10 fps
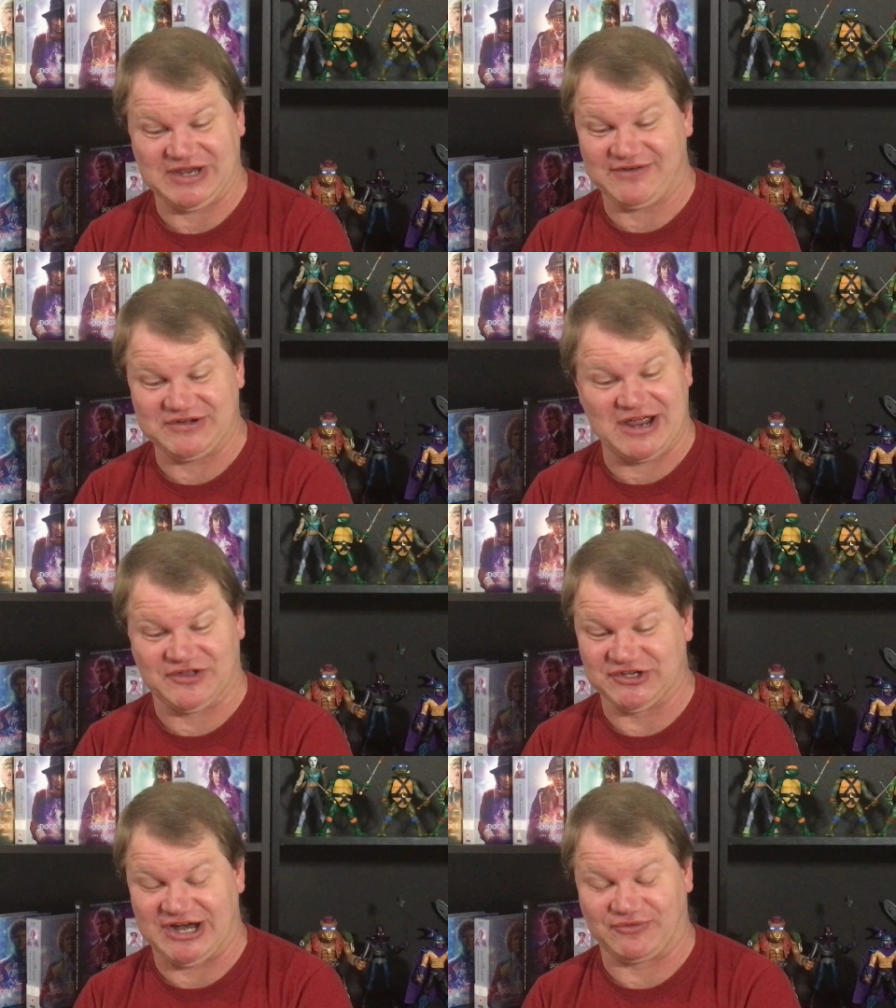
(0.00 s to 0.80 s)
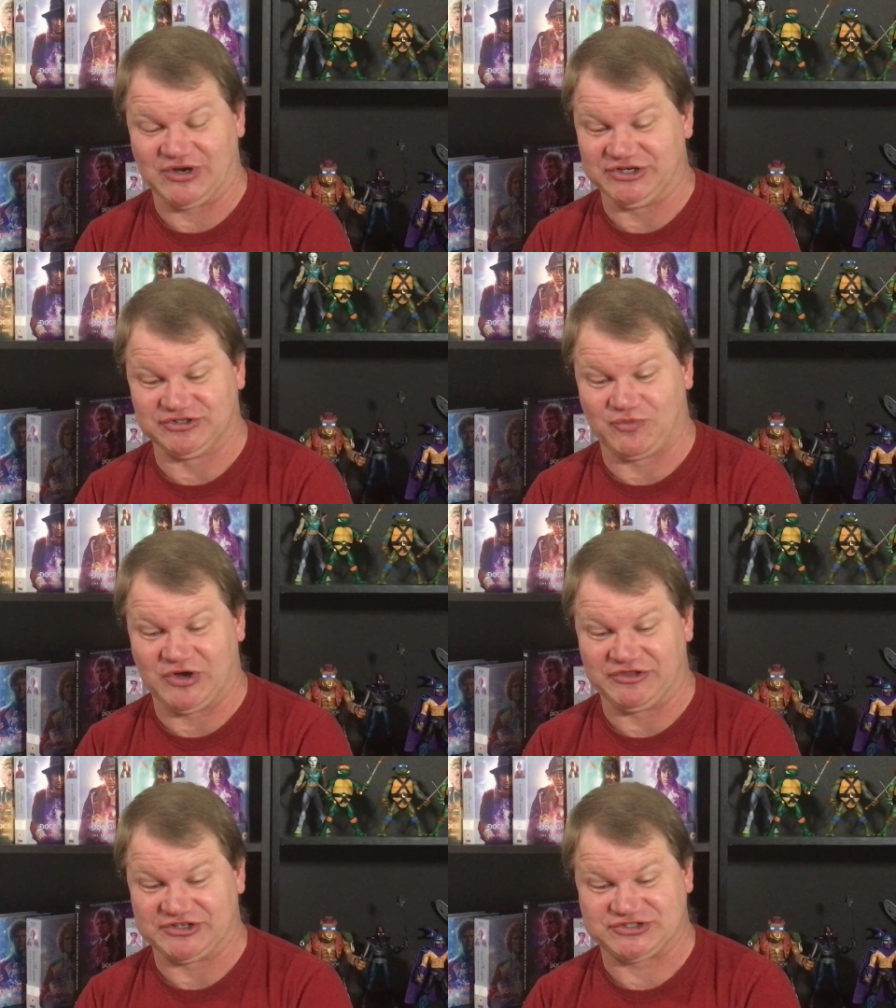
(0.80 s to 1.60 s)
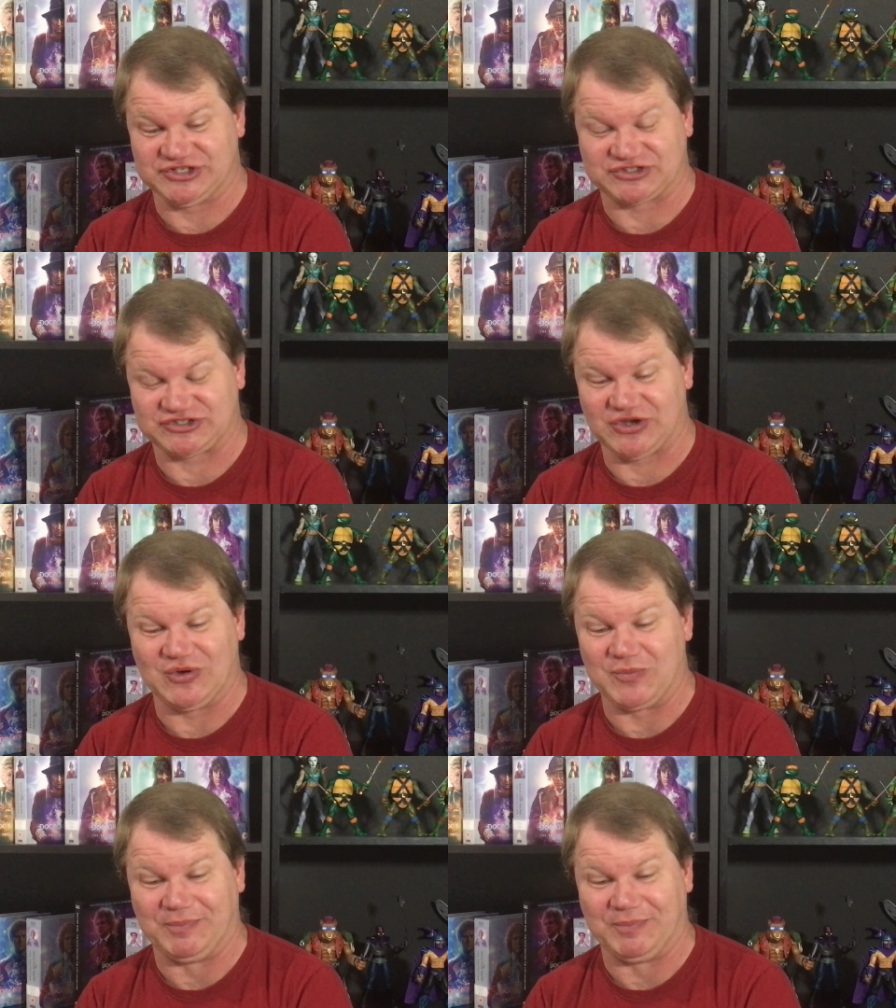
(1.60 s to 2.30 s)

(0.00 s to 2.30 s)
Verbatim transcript: every now and then I run into one that's just so